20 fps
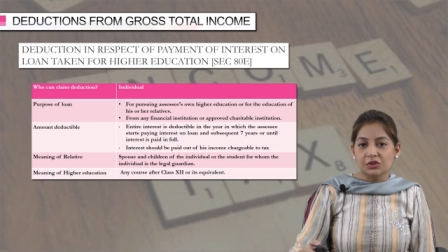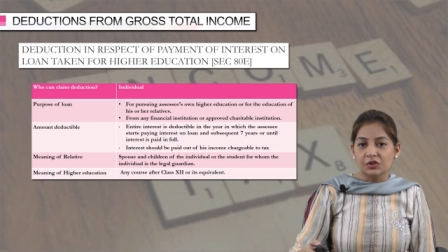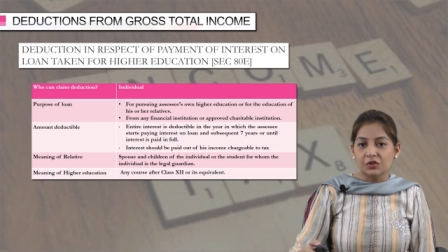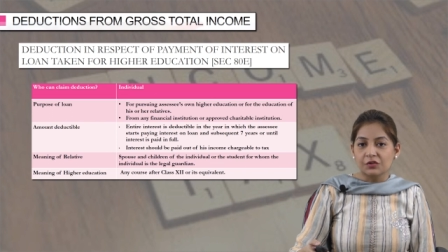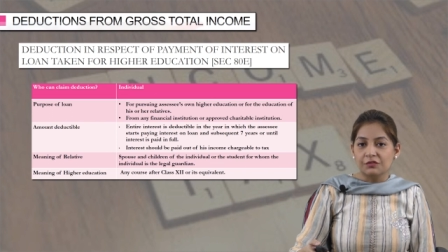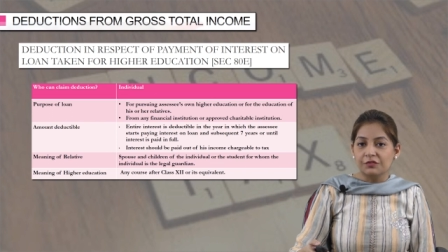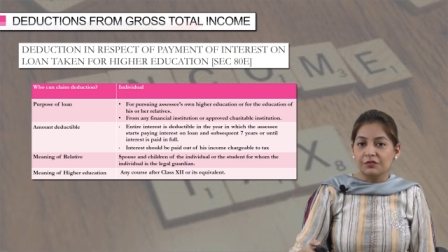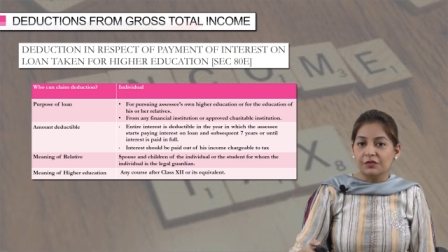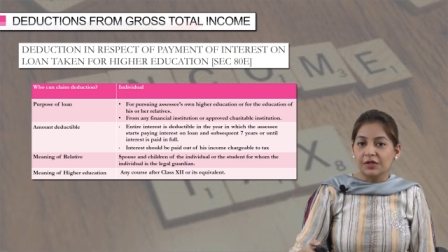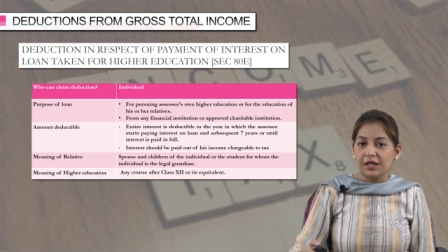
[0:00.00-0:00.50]

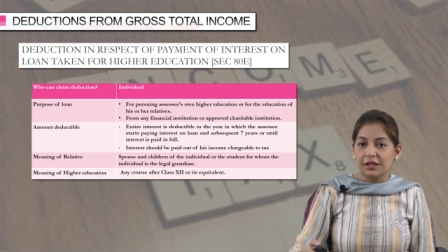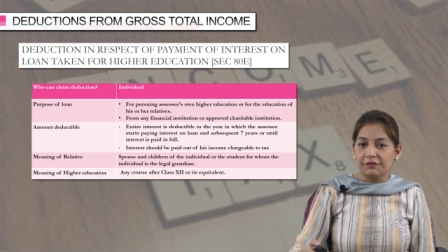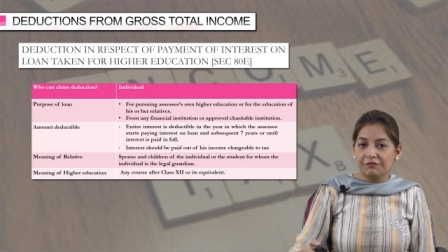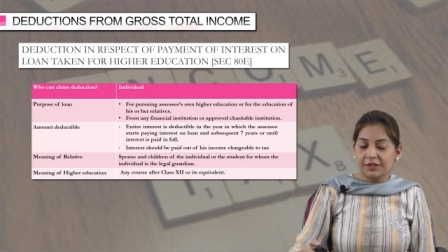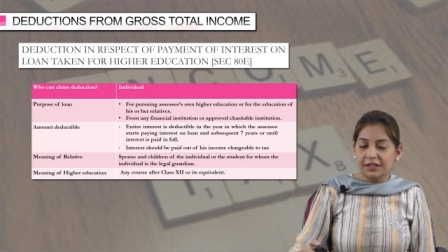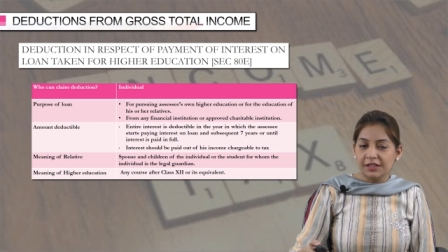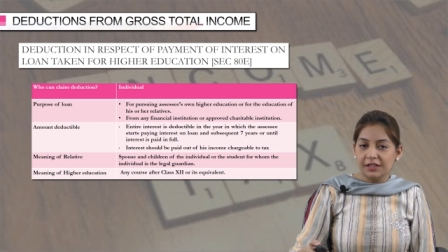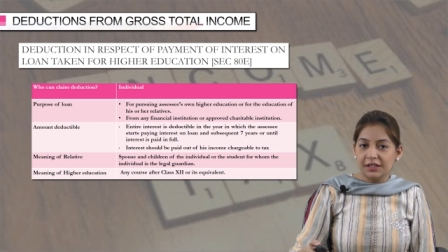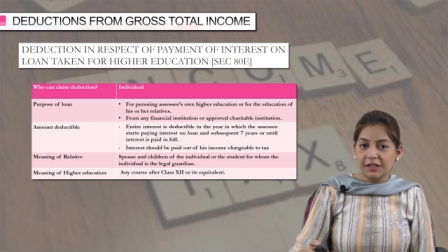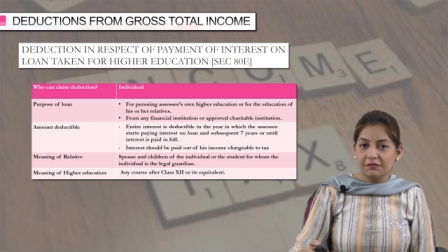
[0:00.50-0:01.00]
So, if,
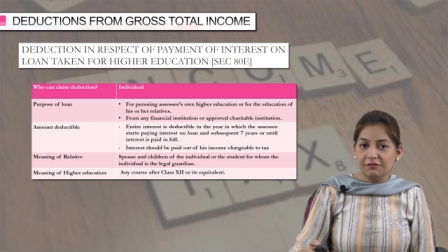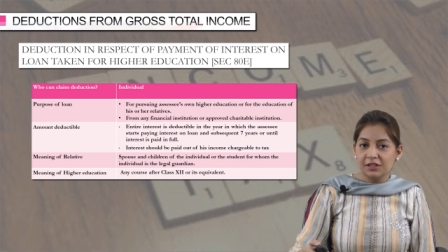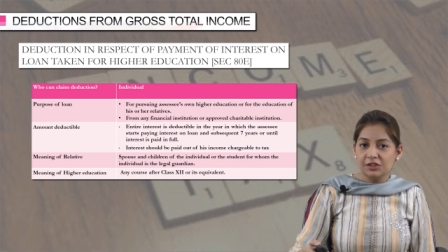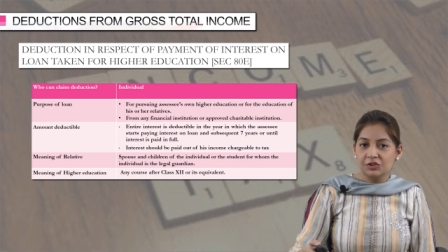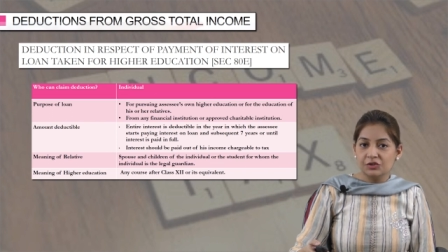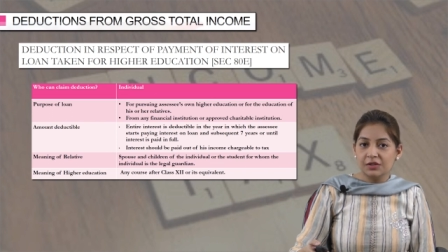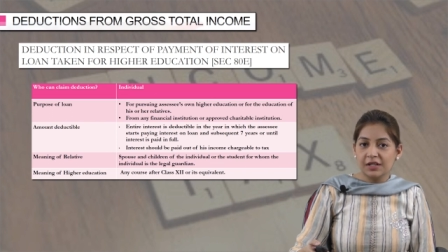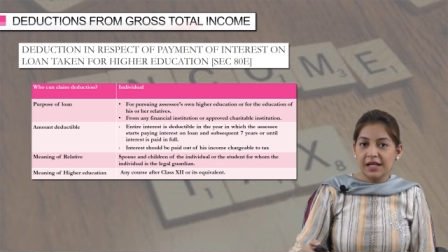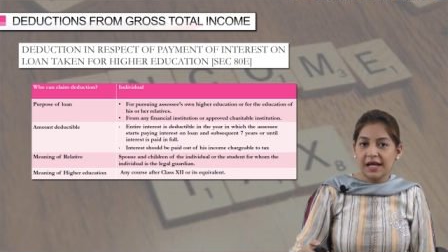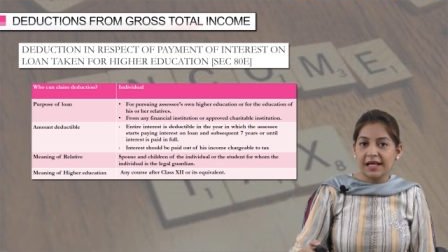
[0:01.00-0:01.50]
if an
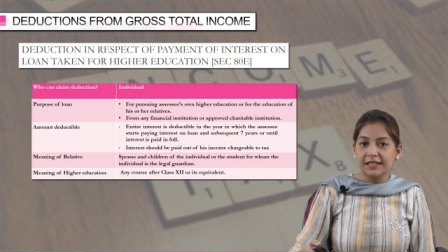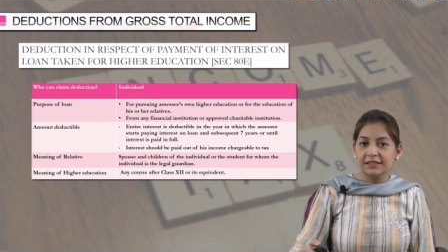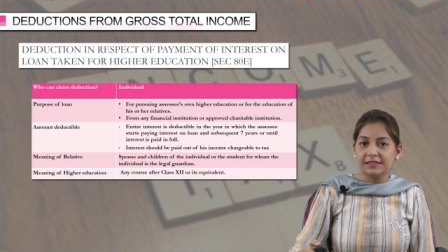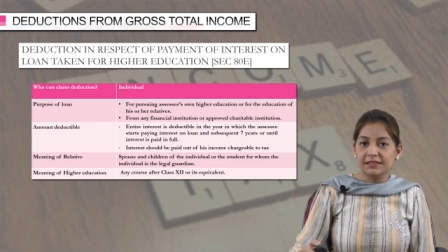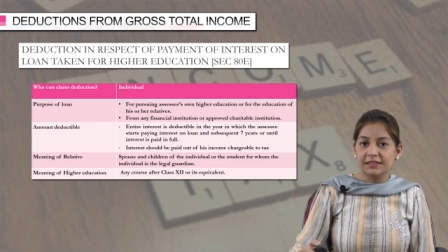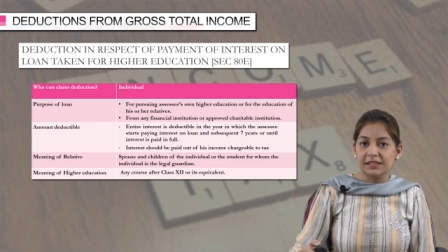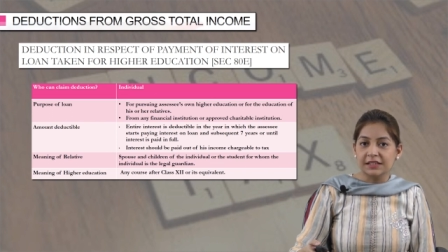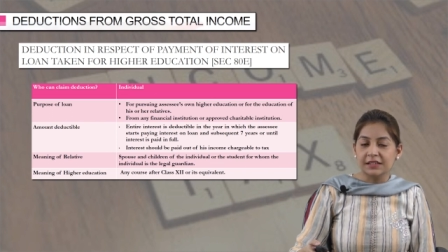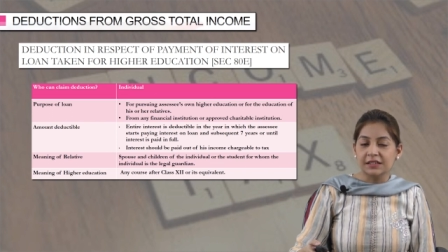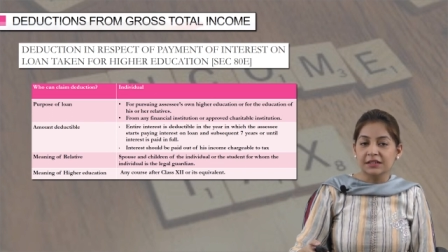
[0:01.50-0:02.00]
individual has
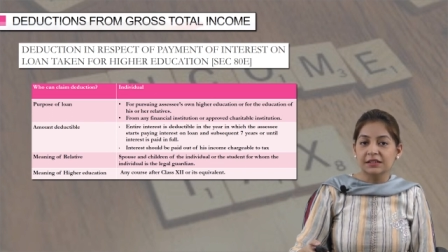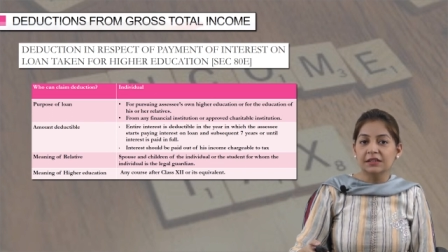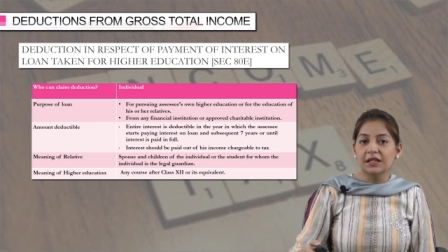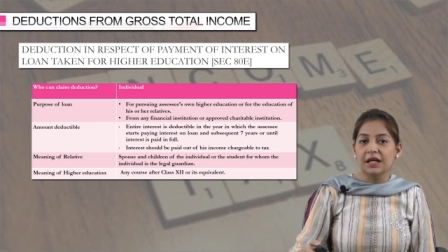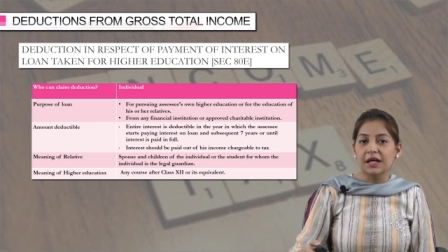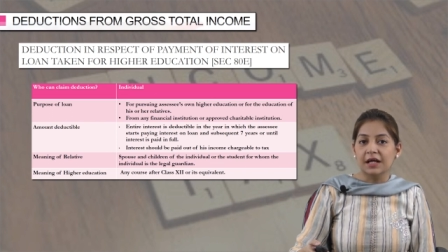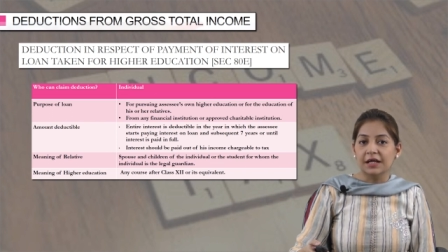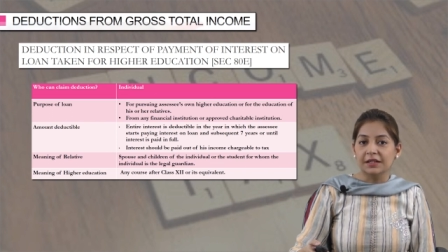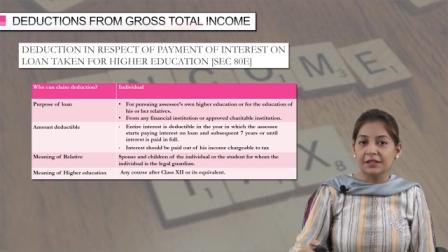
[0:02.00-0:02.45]
taken